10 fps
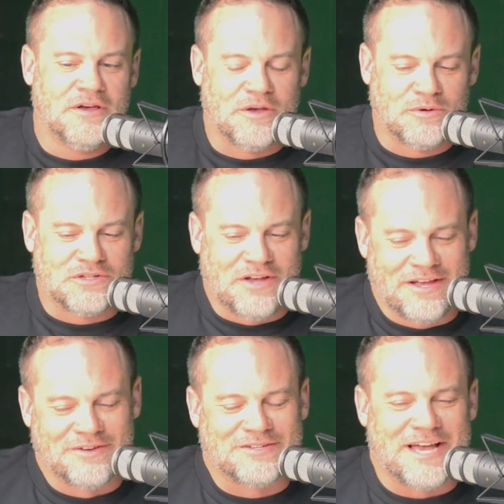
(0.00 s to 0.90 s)
It
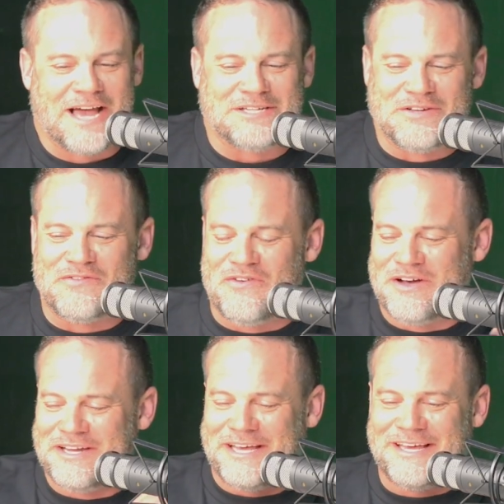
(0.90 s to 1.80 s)
was actually
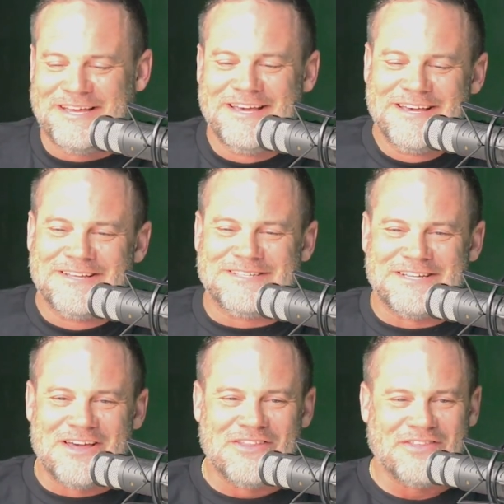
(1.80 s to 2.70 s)
funny. It's
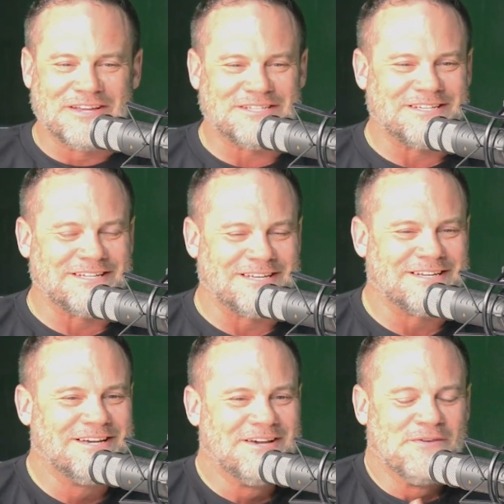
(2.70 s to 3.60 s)
another thing she did.